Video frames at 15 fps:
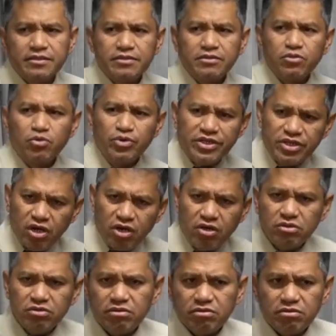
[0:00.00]
We
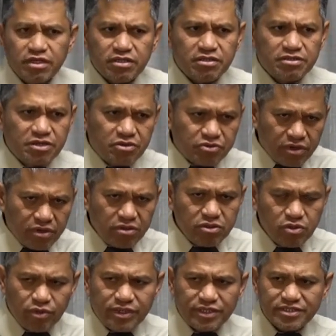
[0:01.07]
know that the road
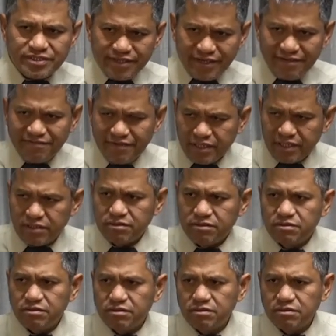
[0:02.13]
we're traveling
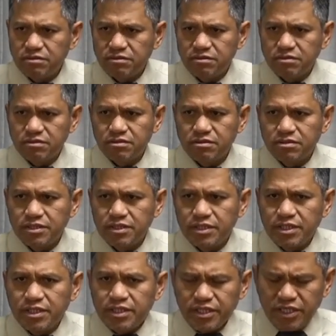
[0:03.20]

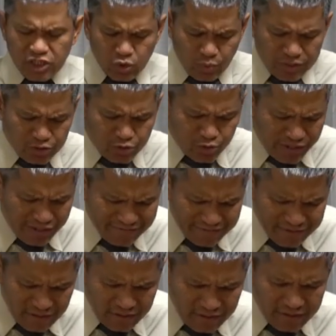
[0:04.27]
is we
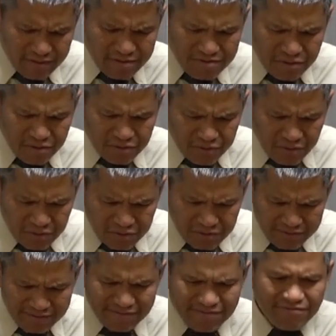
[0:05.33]
travel the road
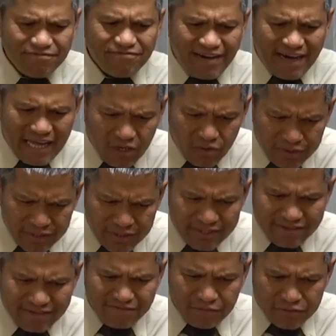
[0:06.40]
following the
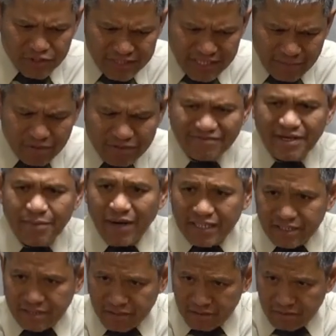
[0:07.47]
footstep of the
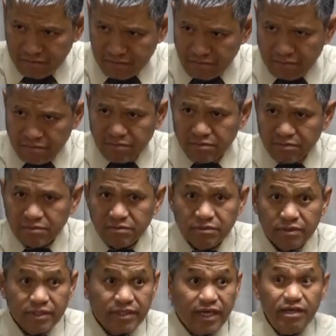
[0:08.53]
master.
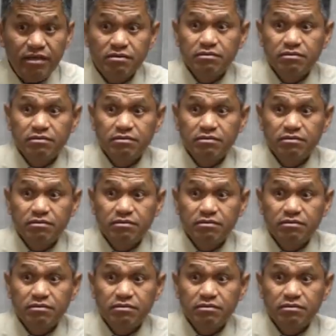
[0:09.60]
Yeah?